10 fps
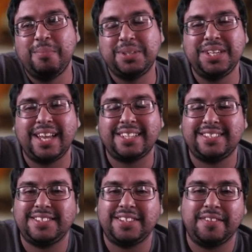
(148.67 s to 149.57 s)
but she likes
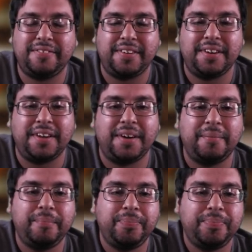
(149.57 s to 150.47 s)
the stuff, and uh,
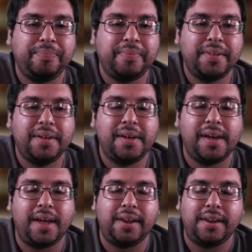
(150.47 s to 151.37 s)

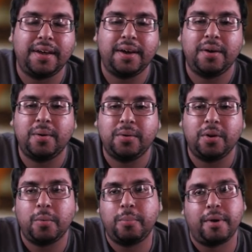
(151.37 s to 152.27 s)
and uh, you
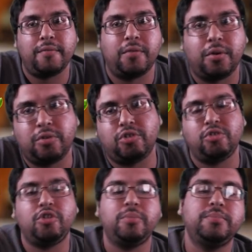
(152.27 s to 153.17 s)
know we're praying for her. She,
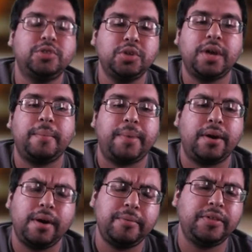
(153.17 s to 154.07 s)
she'll she'll get better.
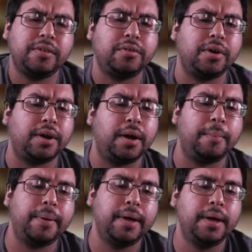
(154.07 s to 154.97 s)
Everything's looking
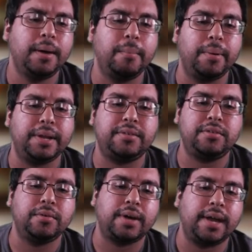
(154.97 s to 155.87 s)
up, but it
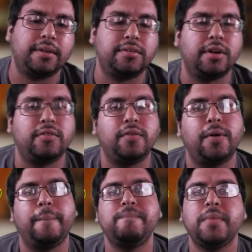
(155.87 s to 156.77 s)
still kind of sucks for
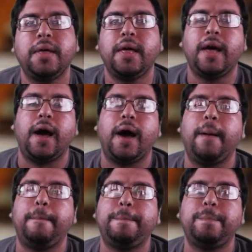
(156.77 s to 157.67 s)
her.
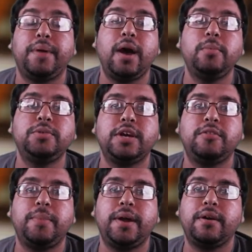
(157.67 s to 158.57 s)
Um, but I hope she gets
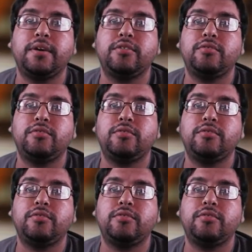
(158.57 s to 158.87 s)
better because